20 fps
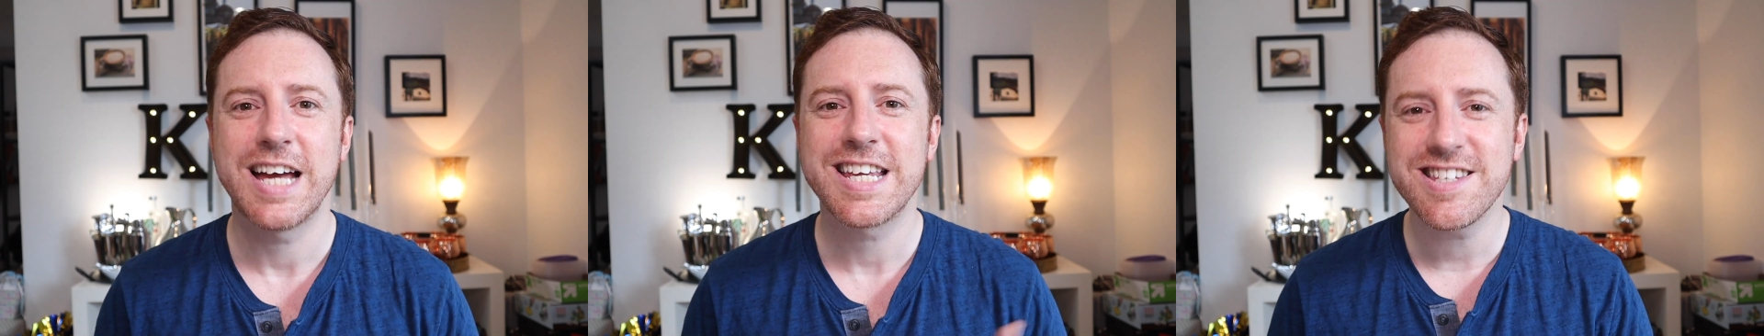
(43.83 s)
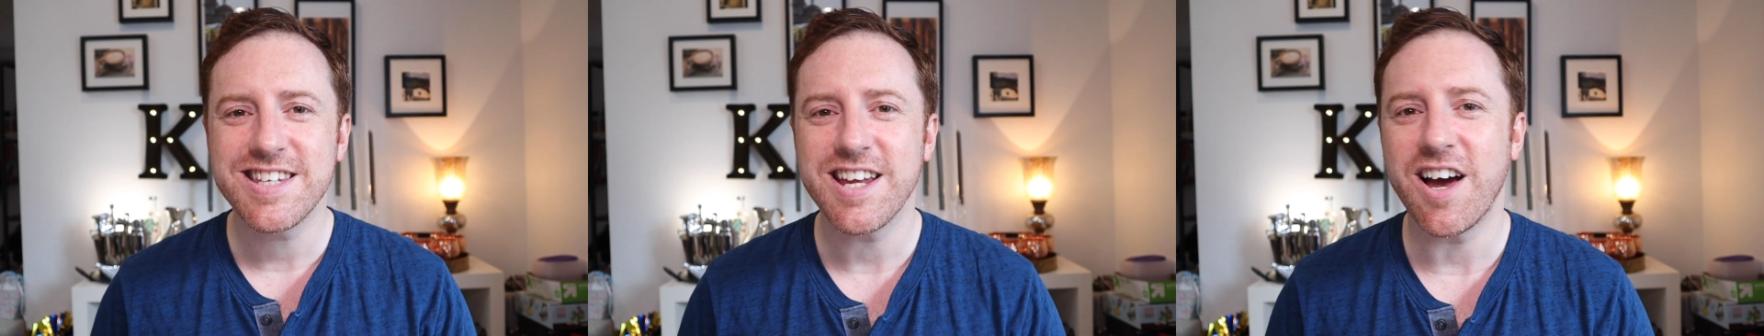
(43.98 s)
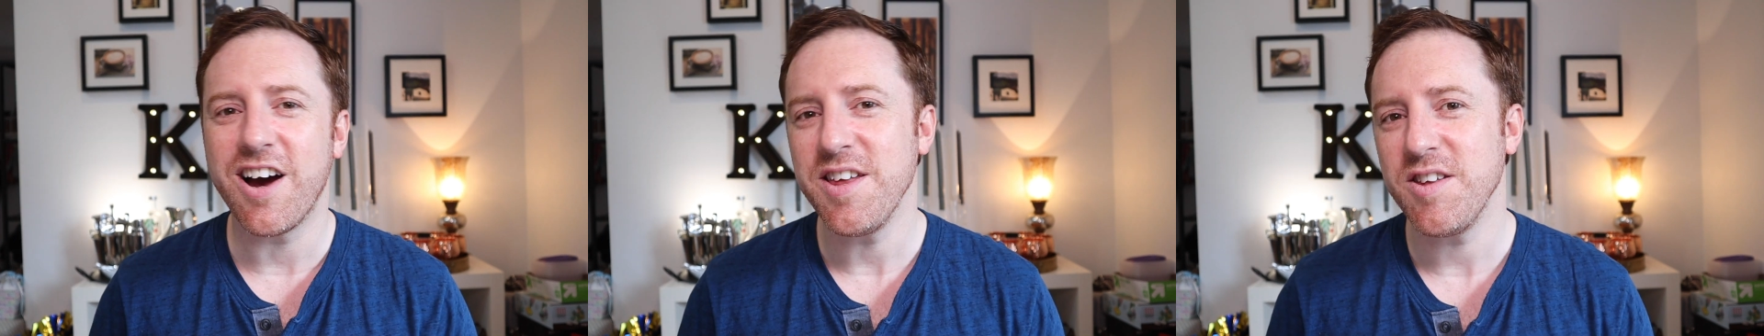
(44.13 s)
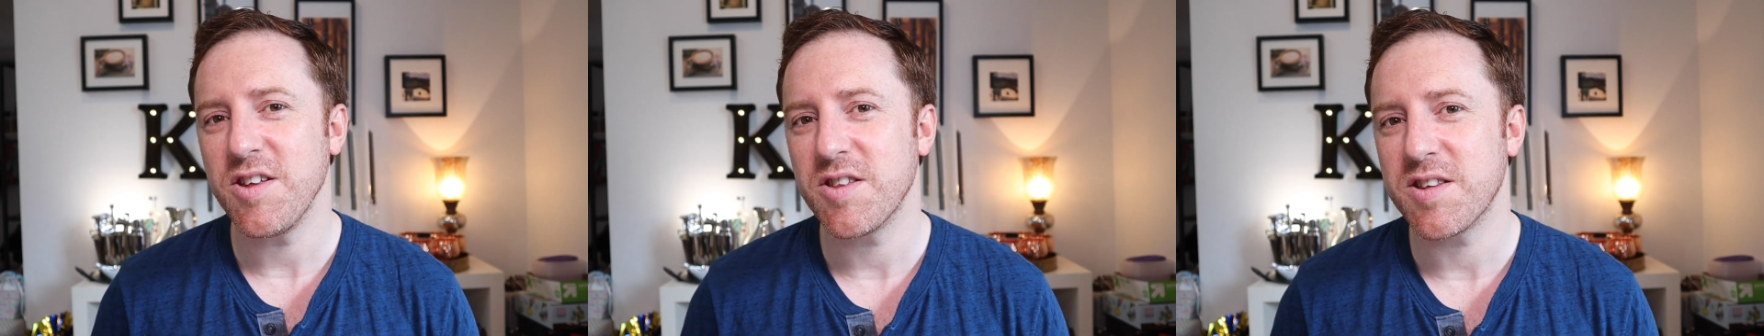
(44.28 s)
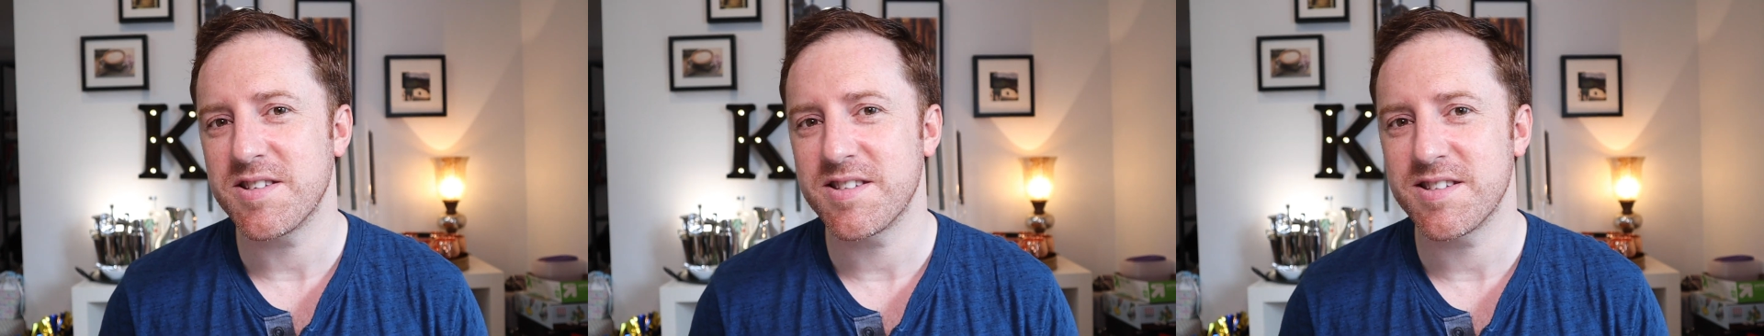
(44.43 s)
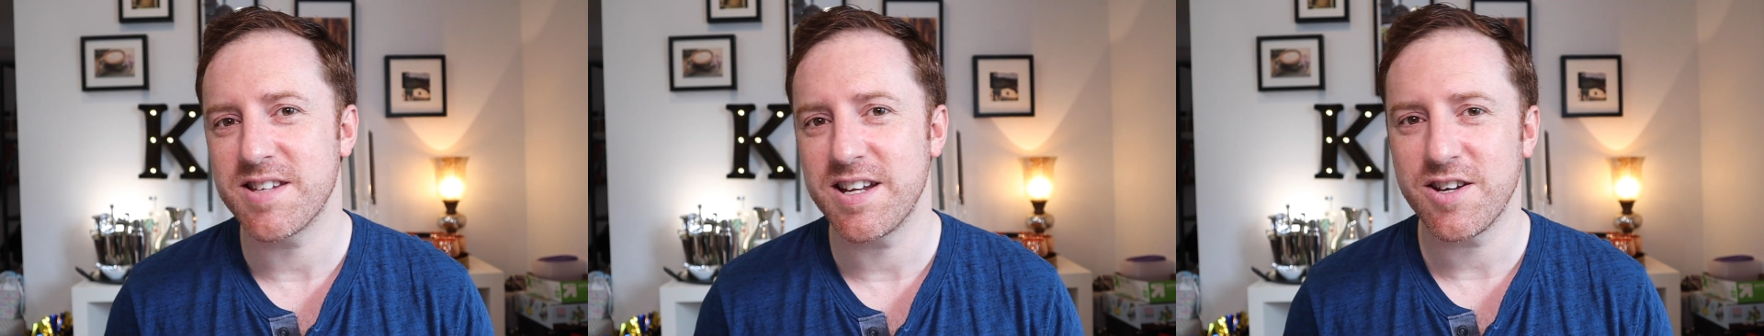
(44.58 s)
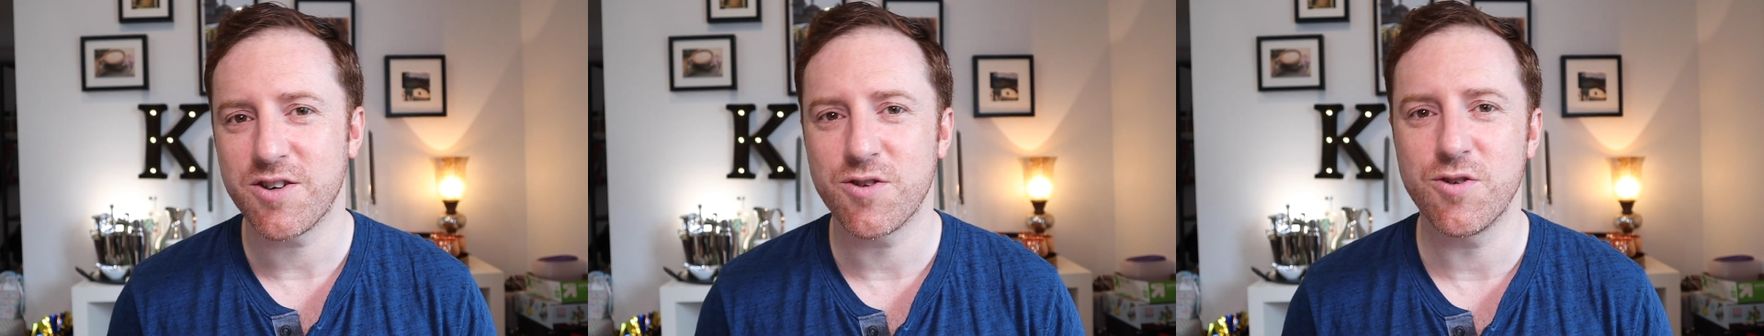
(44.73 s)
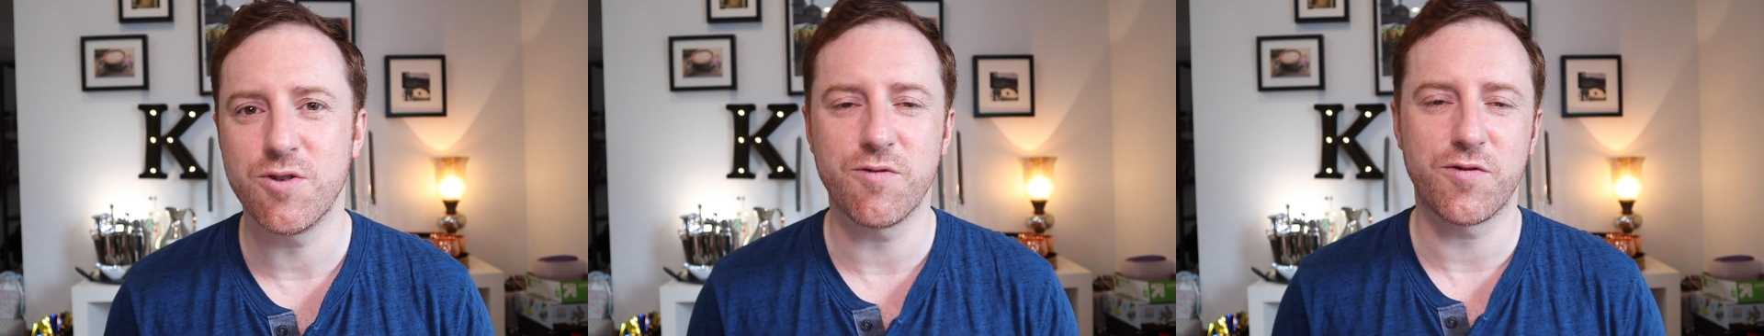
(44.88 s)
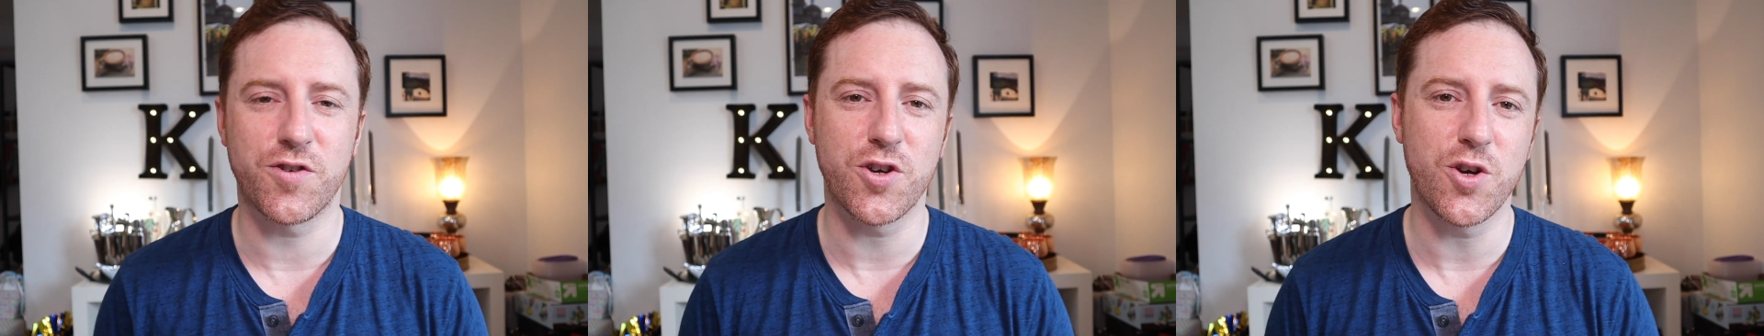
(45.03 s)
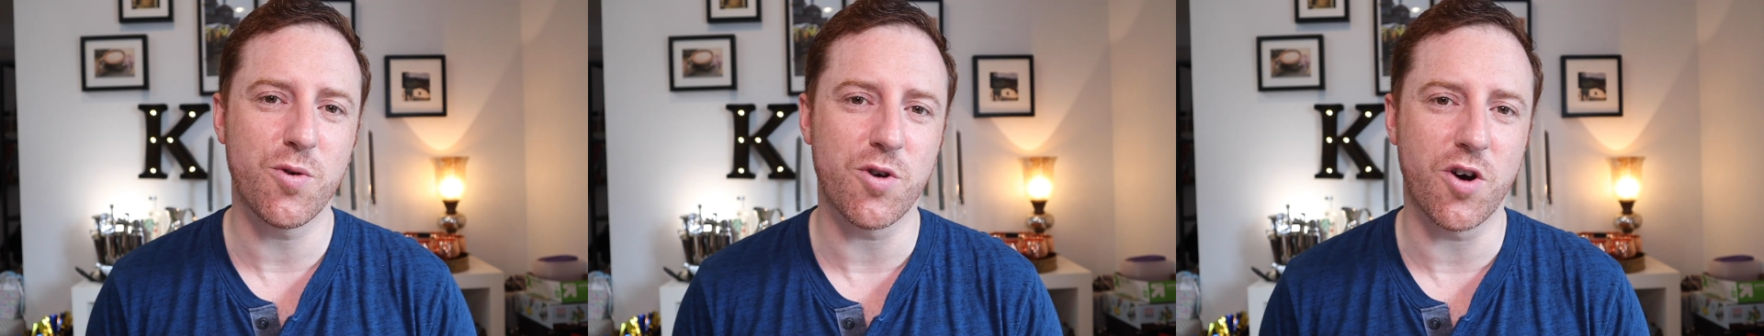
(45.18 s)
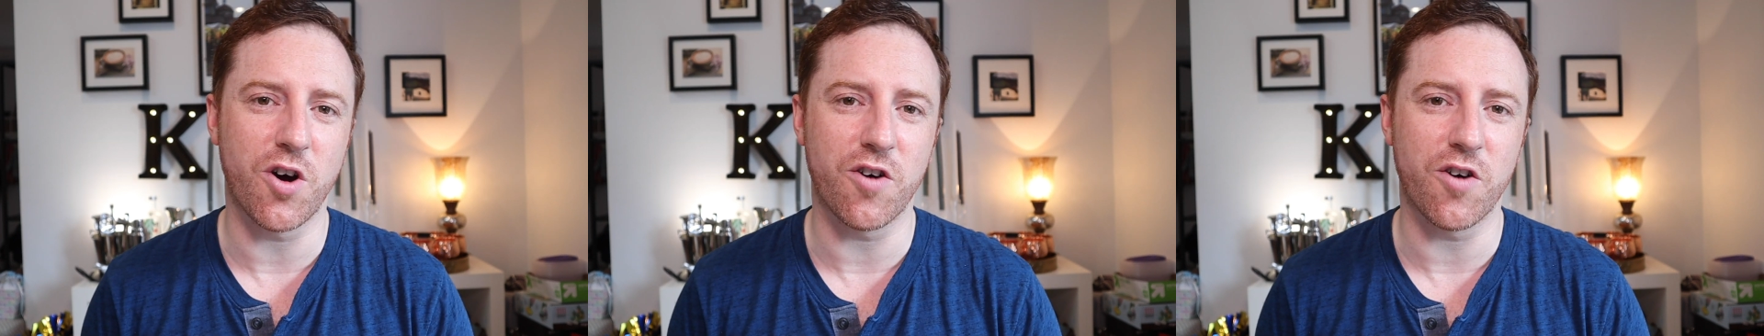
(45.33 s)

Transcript: You see, I think the cynical view